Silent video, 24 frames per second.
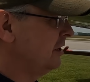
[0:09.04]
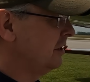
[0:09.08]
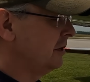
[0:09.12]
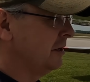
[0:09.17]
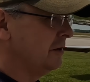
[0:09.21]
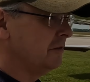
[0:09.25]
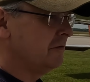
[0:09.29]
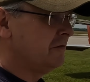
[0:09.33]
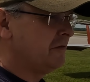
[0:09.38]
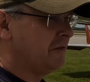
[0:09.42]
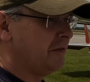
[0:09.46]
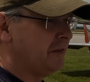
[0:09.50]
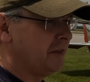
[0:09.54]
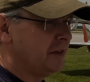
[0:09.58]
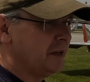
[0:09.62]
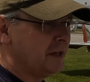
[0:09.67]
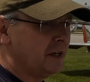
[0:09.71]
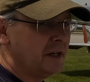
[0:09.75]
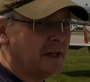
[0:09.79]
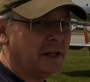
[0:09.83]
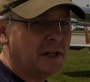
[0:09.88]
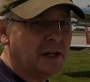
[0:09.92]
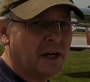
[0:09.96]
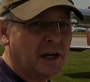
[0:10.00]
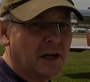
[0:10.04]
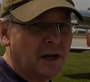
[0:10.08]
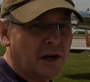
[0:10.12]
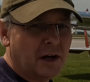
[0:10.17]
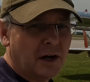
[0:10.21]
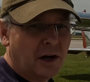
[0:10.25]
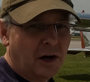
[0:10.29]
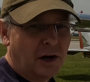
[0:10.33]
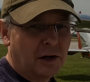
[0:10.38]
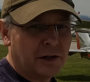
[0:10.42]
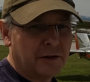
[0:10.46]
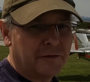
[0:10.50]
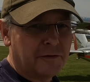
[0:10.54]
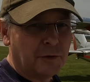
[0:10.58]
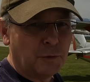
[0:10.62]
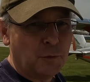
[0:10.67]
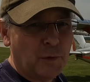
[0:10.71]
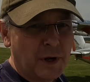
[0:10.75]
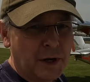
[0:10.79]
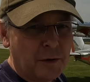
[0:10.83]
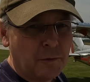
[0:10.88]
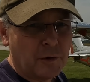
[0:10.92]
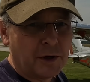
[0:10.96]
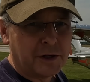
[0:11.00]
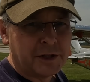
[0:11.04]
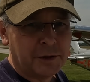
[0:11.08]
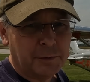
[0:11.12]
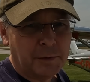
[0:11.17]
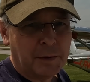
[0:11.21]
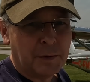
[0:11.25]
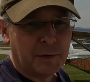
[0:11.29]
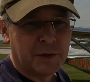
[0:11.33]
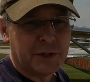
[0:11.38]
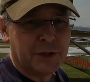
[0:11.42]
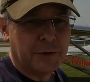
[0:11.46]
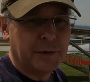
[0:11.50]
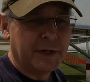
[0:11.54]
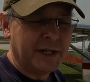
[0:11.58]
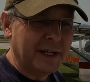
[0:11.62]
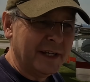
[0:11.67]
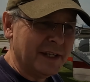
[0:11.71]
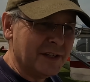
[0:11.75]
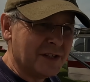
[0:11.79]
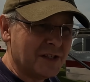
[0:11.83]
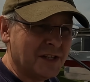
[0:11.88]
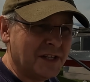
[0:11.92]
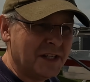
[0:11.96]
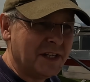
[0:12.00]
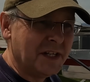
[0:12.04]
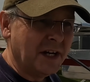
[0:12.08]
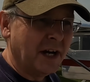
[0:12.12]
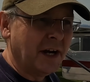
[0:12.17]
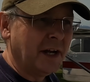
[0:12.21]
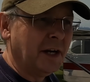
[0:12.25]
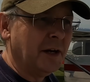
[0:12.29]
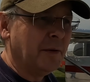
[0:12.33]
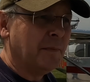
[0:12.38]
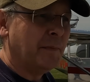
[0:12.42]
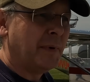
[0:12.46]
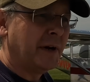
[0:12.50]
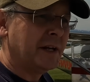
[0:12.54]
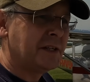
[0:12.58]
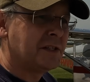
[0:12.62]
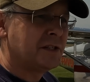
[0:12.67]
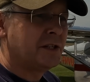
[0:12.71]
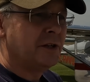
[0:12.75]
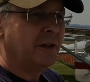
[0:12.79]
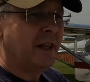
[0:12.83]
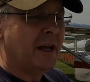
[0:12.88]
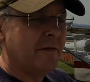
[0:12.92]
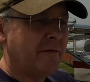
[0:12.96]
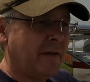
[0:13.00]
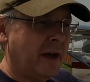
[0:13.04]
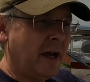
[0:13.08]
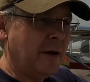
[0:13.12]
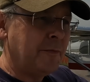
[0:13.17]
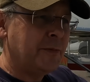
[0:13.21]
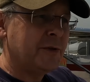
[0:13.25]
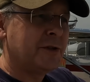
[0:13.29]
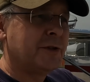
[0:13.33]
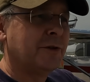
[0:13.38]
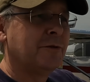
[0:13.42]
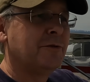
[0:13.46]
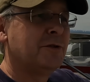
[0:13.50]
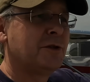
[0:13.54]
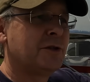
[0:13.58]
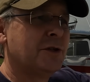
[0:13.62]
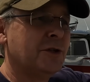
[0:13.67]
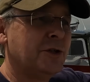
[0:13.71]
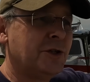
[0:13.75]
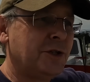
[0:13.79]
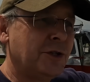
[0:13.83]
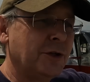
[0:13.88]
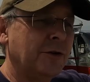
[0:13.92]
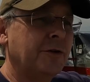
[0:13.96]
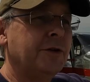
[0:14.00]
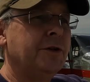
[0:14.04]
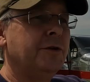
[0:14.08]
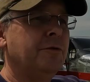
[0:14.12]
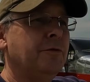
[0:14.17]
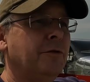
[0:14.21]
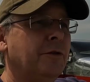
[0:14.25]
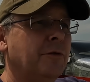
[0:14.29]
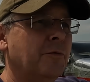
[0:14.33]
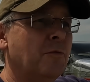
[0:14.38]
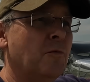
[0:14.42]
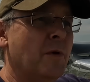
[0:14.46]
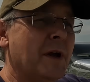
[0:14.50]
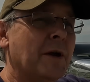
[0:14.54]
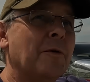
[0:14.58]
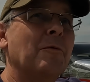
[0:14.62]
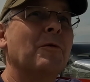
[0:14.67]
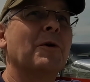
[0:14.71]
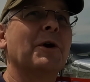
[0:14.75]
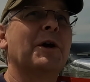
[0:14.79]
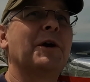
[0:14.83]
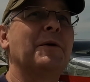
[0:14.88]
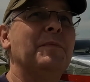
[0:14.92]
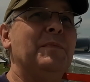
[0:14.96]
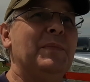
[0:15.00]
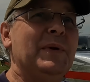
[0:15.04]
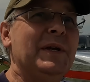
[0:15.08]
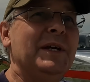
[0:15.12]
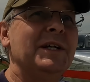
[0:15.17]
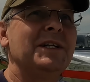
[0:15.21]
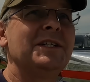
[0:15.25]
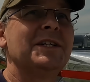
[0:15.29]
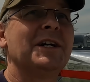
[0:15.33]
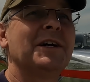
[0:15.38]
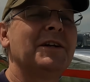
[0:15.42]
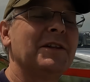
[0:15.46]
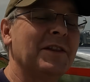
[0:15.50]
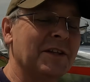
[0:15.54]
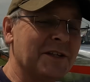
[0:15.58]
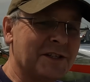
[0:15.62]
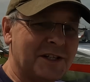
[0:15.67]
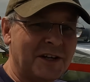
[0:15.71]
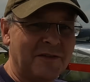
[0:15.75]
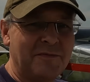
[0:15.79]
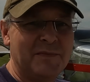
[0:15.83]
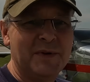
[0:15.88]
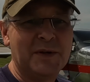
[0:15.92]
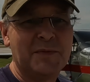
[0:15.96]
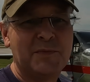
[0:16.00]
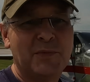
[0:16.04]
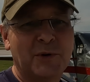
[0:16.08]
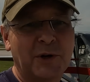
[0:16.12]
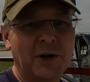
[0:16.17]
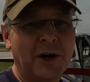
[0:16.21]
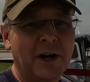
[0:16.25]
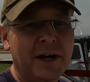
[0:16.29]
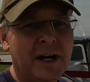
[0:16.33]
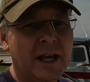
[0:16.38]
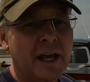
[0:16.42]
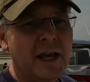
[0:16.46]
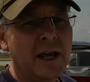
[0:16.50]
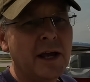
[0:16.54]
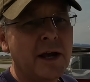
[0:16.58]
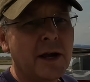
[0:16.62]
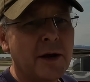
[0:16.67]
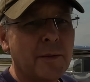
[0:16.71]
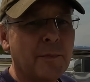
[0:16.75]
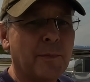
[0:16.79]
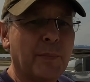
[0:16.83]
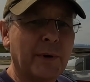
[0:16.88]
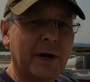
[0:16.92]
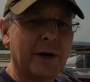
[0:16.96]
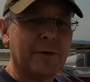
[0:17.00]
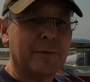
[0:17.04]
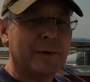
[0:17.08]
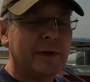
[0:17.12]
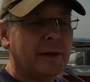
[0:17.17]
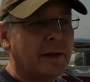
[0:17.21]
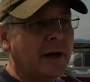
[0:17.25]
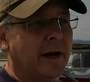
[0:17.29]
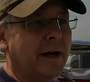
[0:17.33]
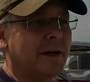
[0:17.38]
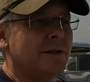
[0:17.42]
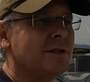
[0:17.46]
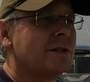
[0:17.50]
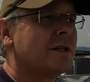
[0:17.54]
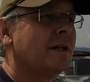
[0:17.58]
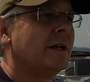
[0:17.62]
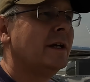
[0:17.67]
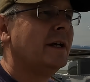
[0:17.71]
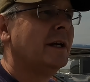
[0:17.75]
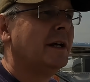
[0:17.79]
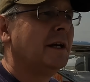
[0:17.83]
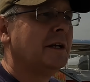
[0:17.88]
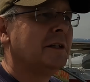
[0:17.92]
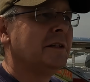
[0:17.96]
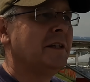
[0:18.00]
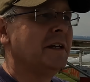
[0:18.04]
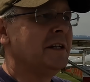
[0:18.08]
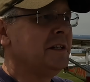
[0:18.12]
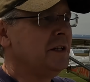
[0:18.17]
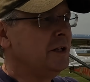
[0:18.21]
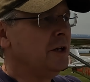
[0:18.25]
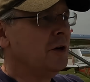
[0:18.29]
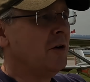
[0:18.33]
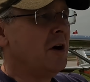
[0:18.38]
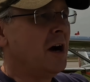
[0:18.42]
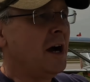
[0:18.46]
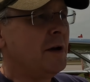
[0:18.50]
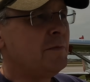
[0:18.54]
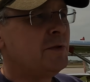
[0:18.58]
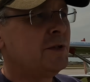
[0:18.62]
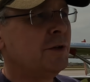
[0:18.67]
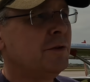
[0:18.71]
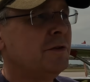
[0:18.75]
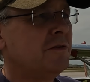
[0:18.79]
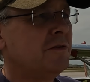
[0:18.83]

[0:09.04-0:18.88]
of the wing work that we were doing is done, but I still have episodes to show you the wing work being done, the stuff being put on. But I realized that, I'm so